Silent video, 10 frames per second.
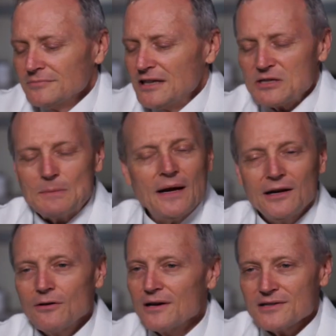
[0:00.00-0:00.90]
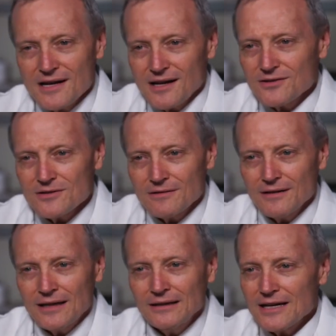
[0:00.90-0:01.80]
gets pancreas cancer.
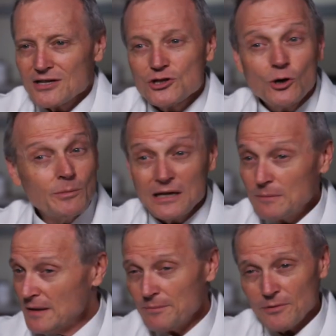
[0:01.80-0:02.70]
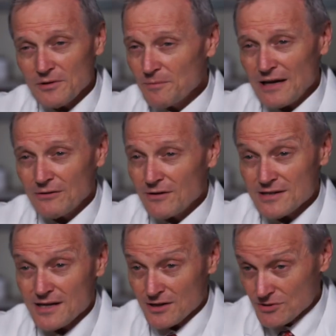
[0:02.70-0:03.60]
And like so many people with
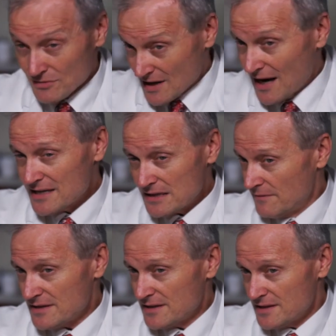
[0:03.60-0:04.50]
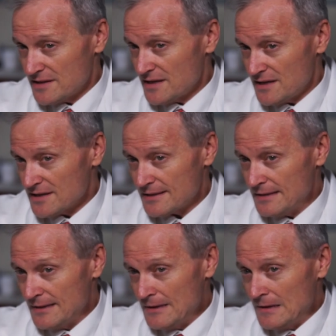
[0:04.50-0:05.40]
pancreas cancer, dies of his disease.
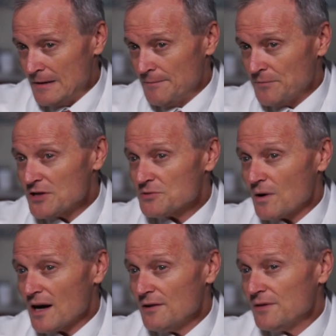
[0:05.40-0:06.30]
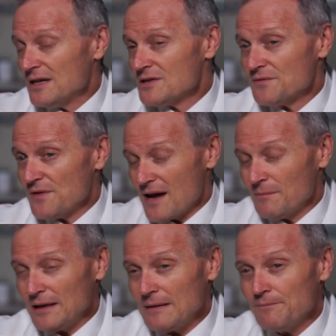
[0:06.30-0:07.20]
His wife and his
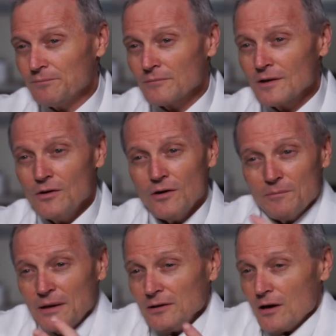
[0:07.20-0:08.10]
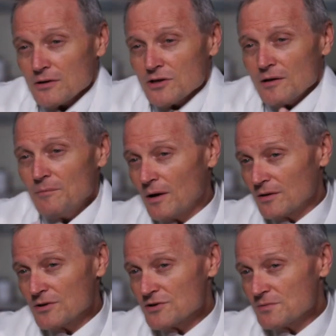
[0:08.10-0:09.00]
family, who have been long-term
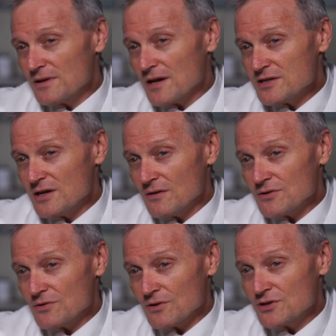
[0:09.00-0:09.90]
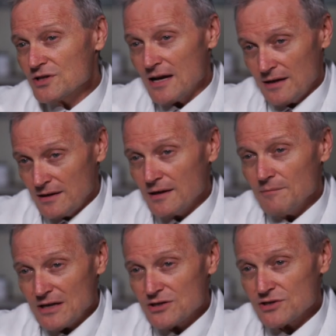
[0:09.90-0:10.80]
partners with us here at Georgetown and at
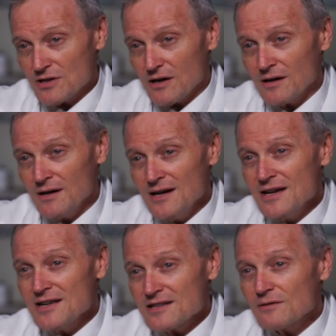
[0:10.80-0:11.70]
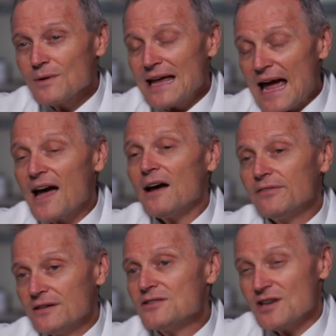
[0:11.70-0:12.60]
MedStar, said, we
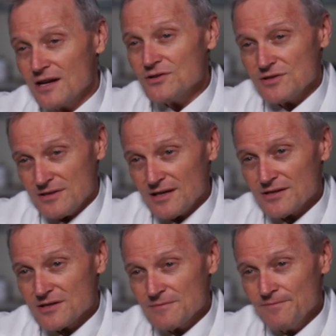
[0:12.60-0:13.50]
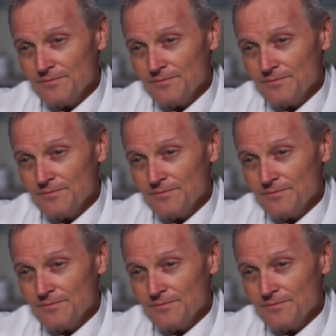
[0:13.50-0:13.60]
have to change this.